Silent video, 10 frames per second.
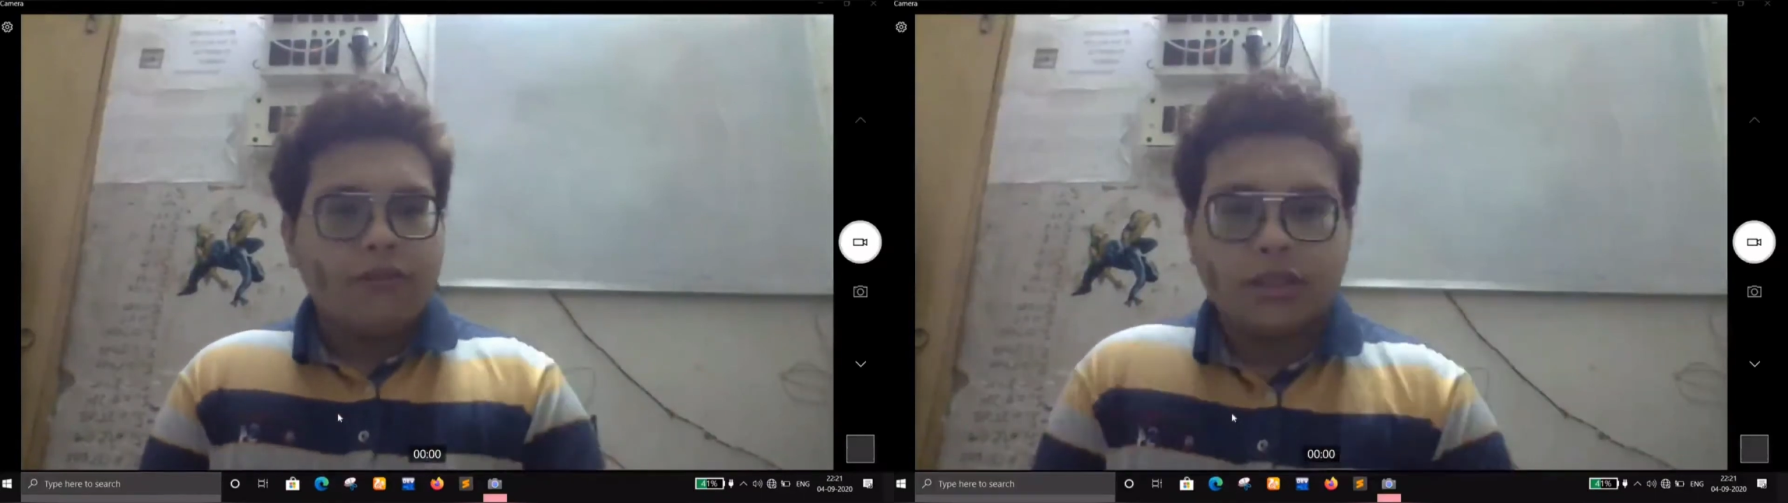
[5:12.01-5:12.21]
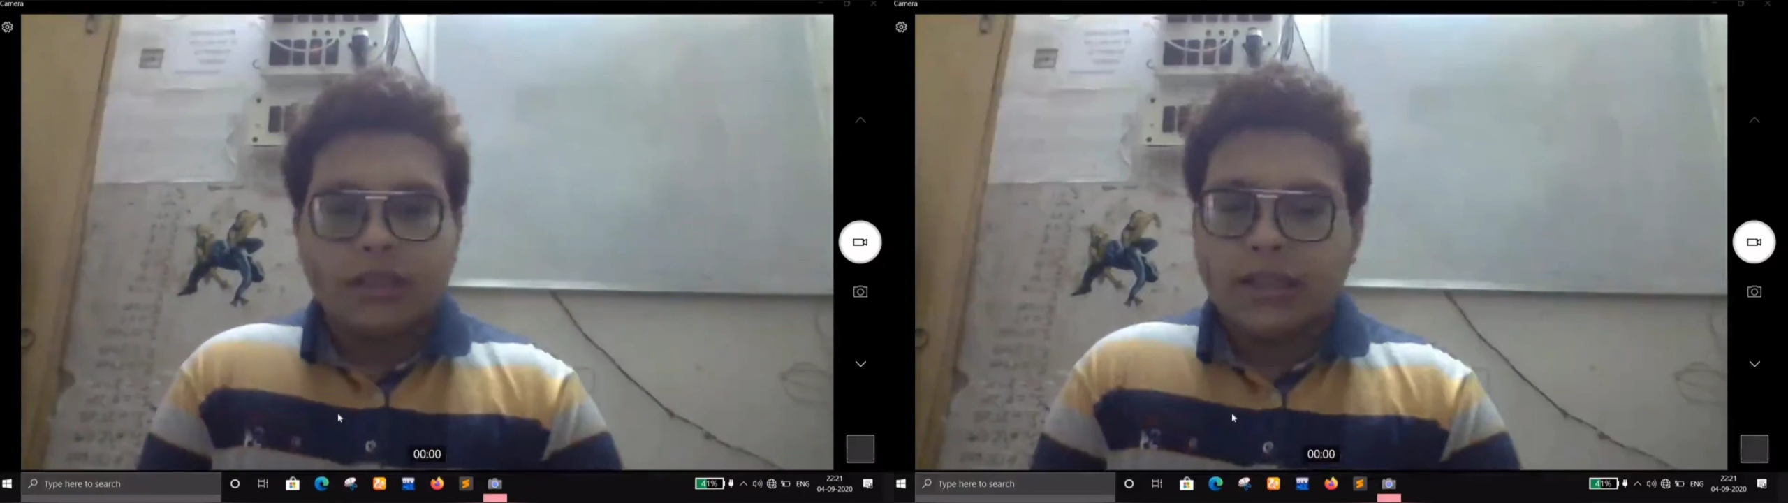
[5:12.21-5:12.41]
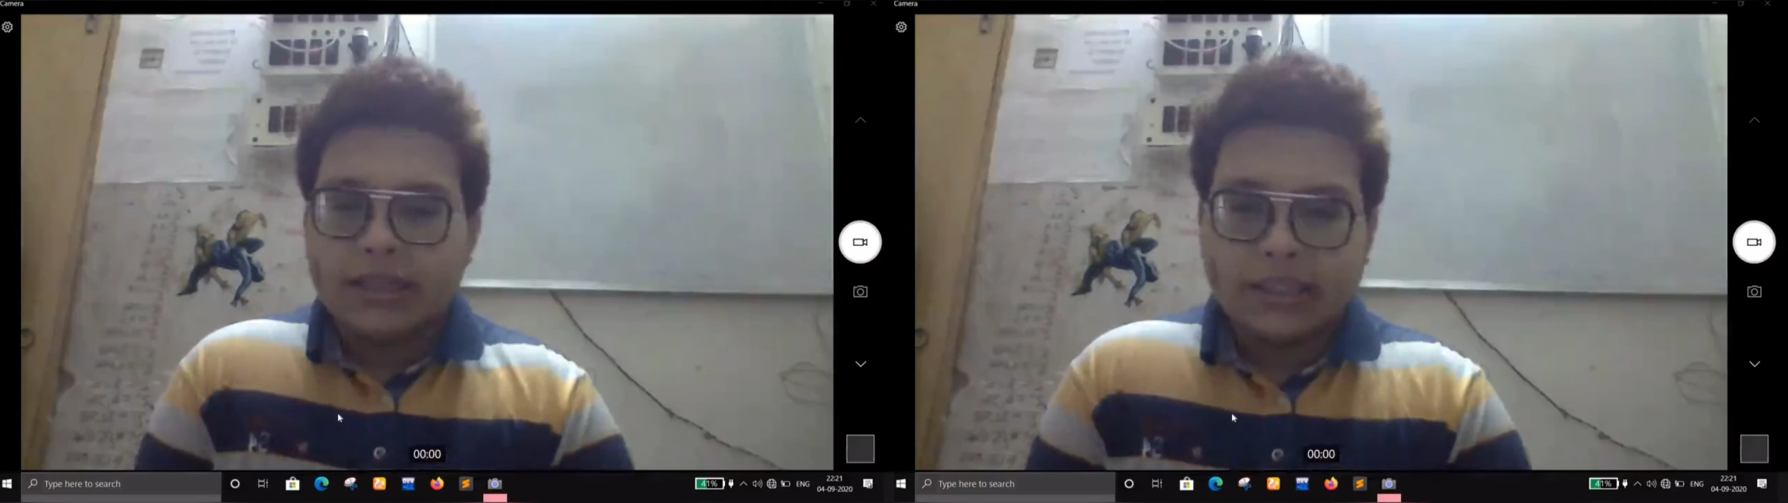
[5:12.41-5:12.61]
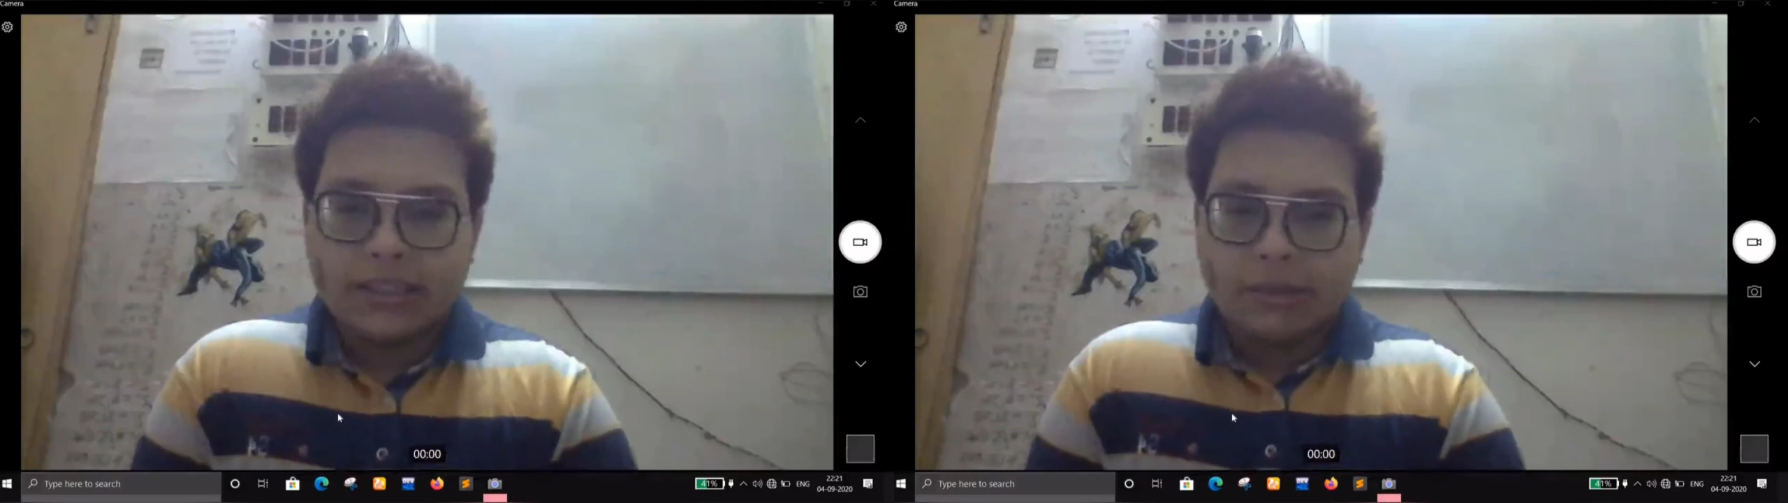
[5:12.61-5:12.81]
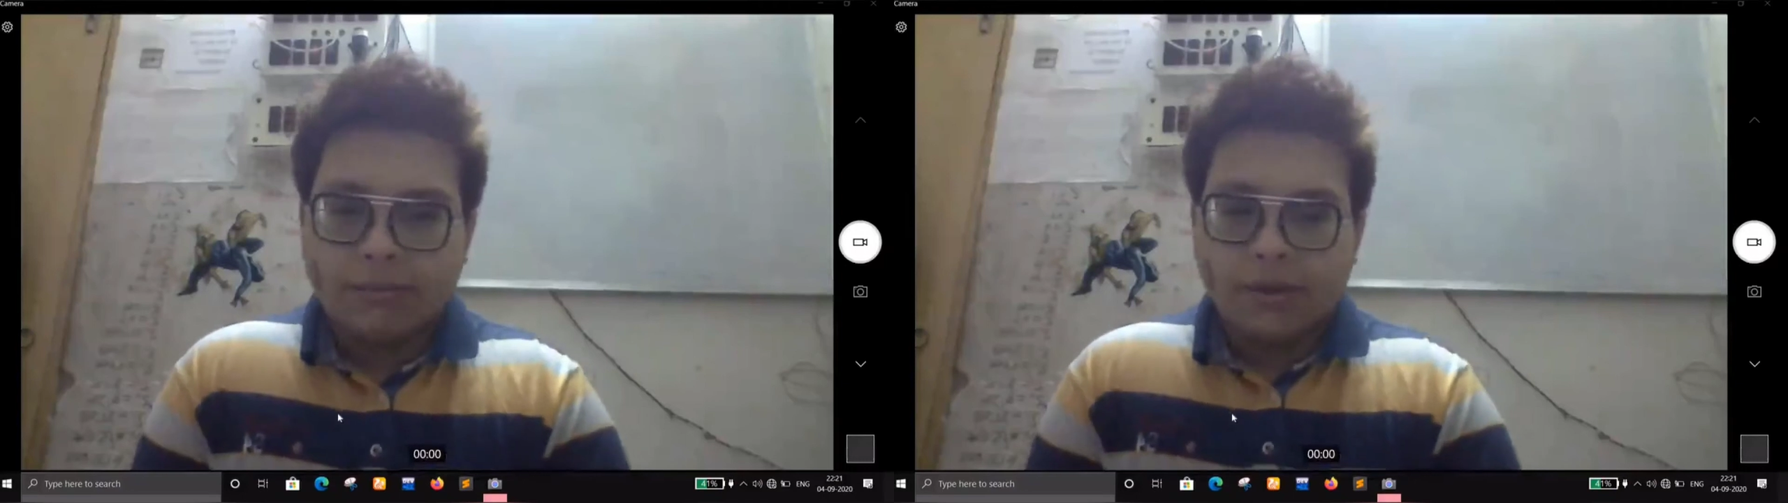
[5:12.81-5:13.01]
for the
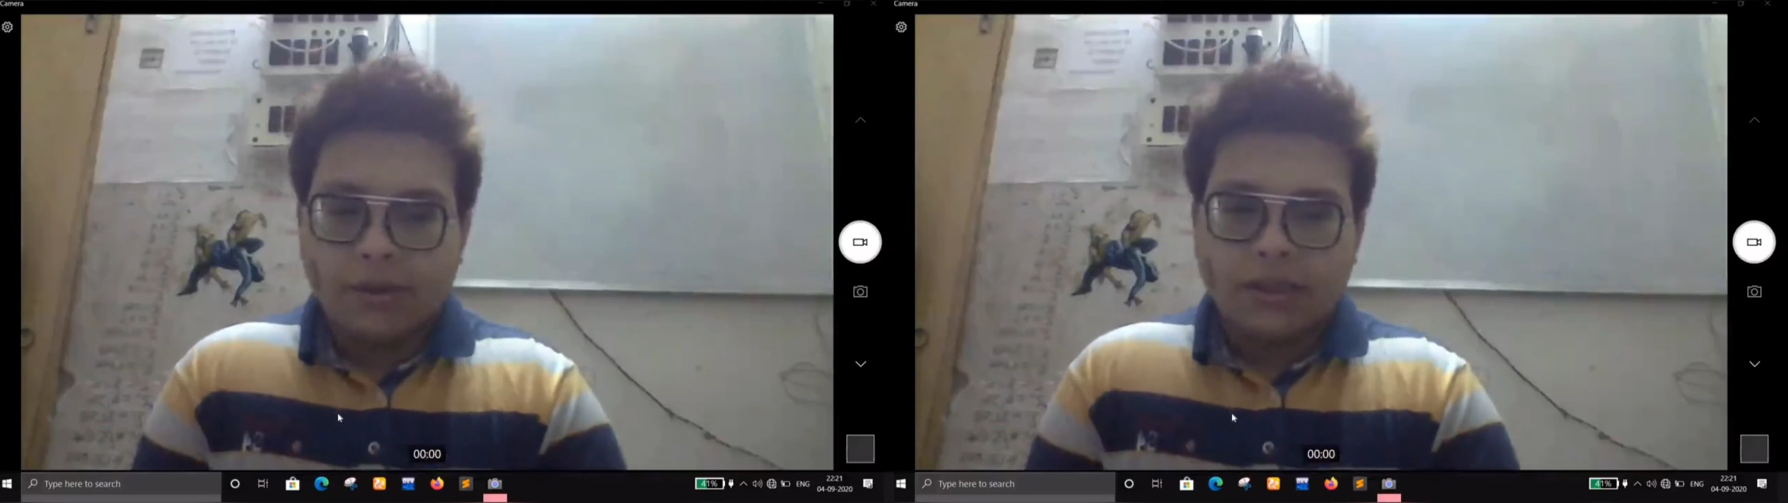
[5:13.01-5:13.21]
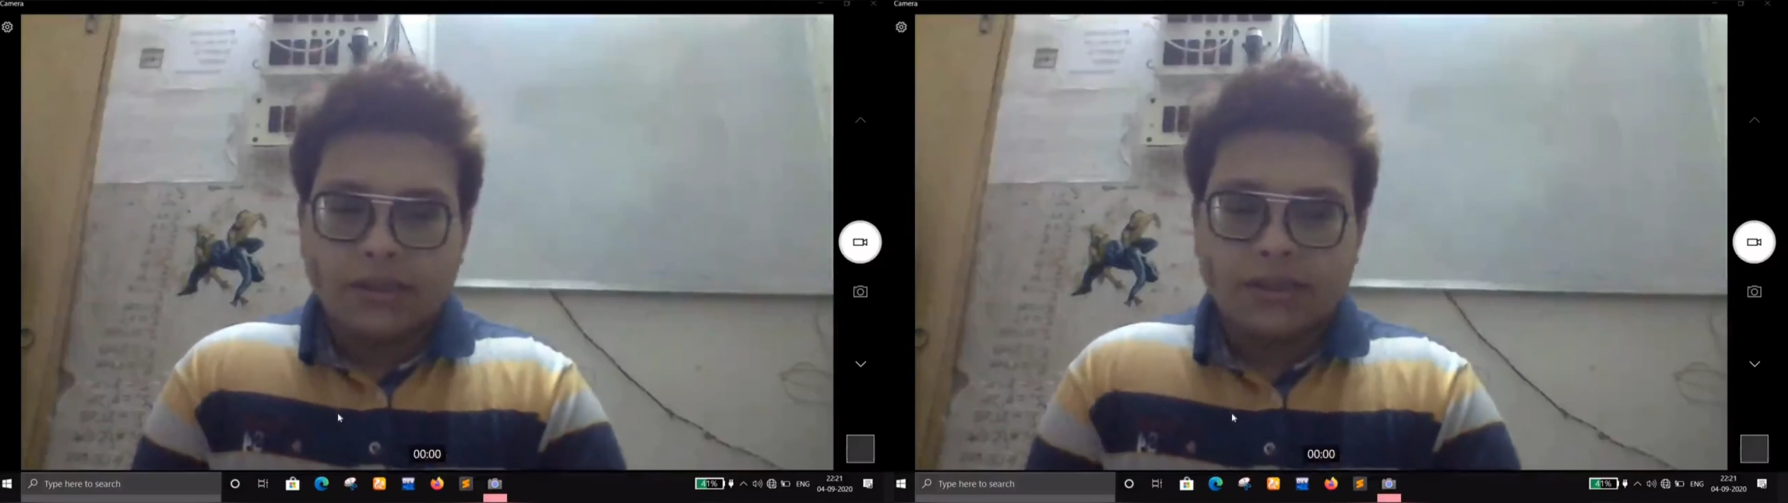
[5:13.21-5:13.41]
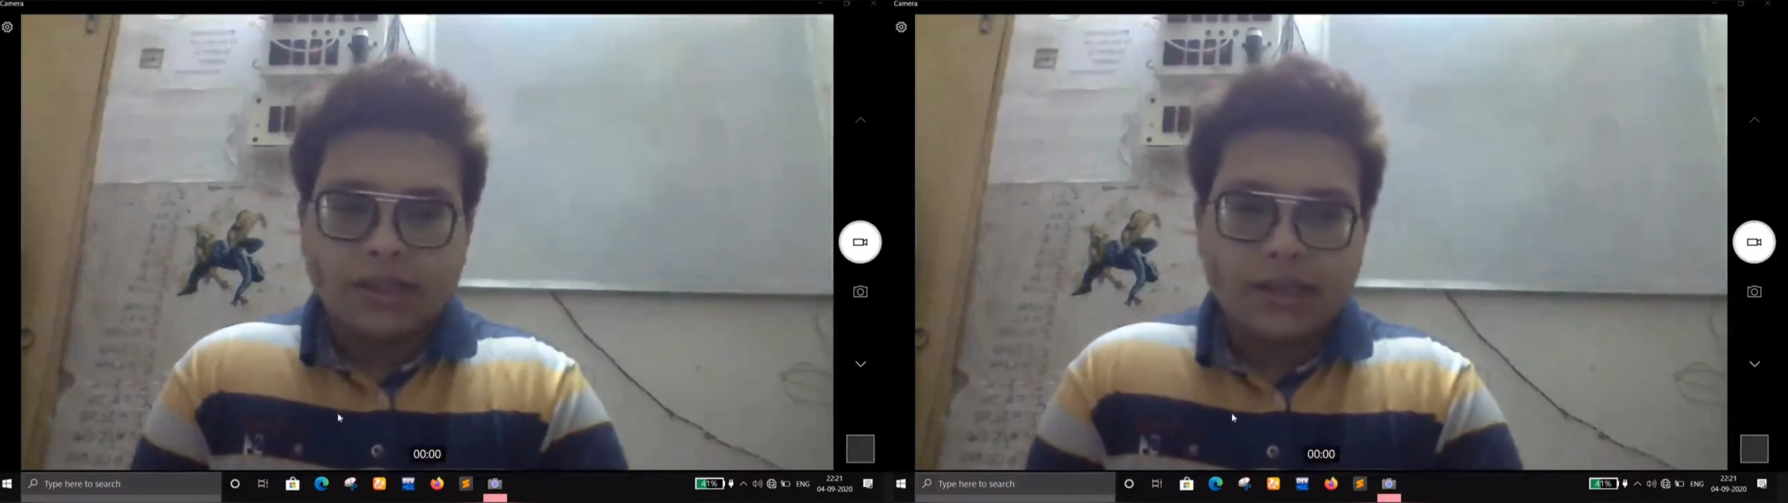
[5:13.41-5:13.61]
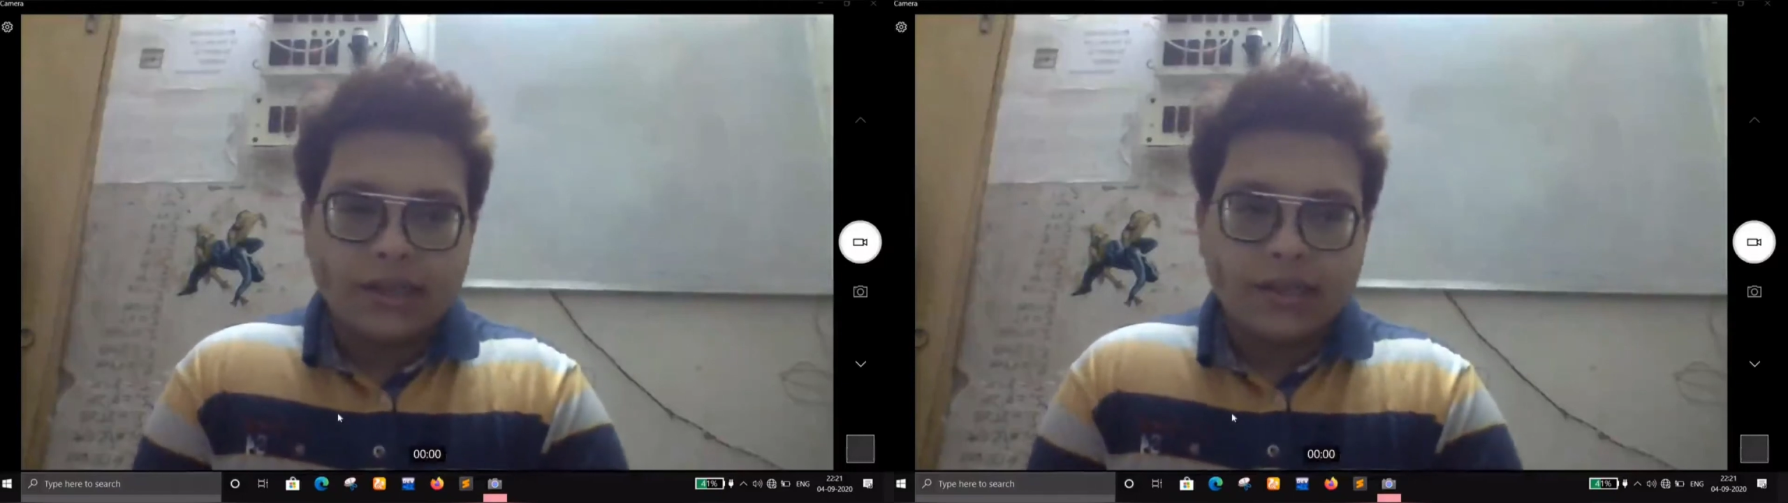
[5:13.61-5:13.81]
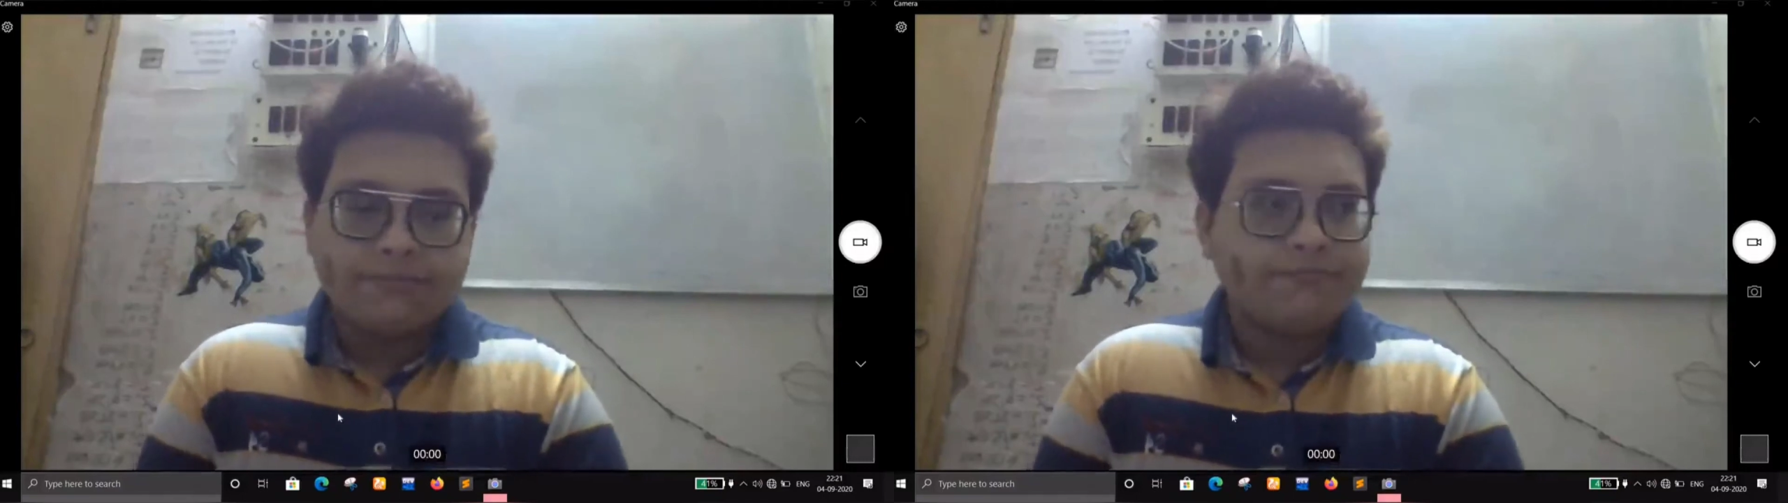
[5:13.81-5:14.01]
last example, let's
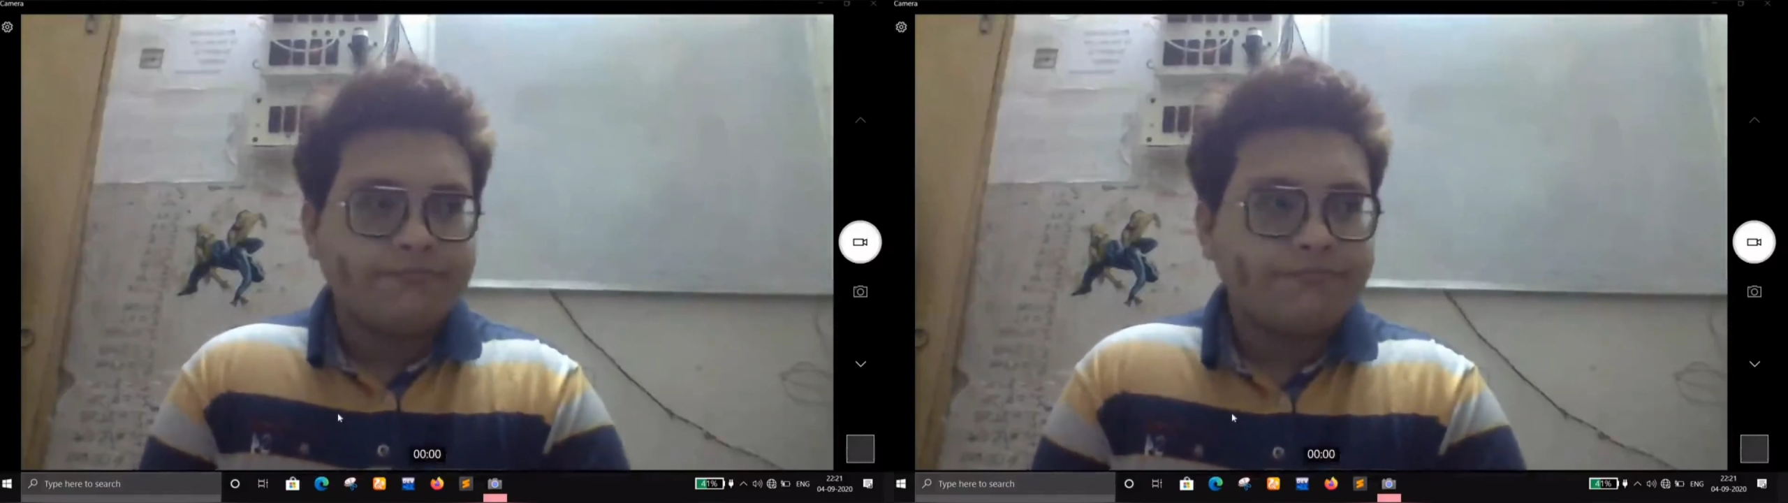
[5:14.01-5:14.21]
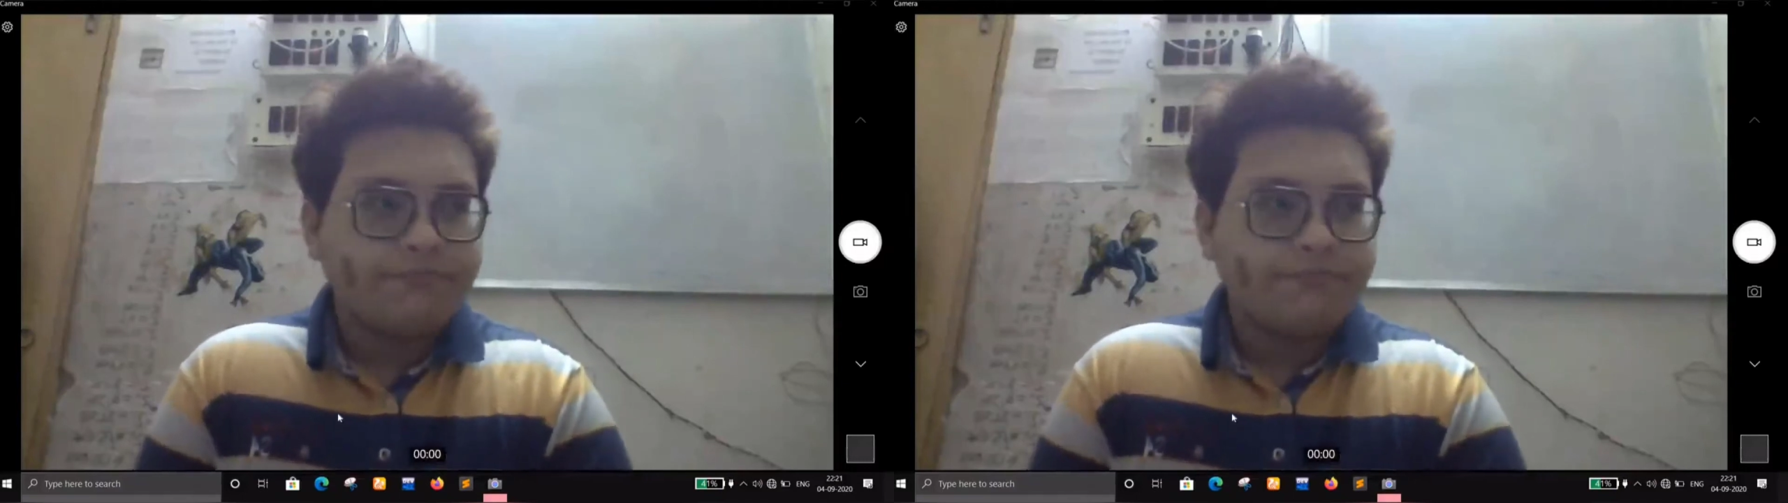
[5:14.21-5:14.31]
say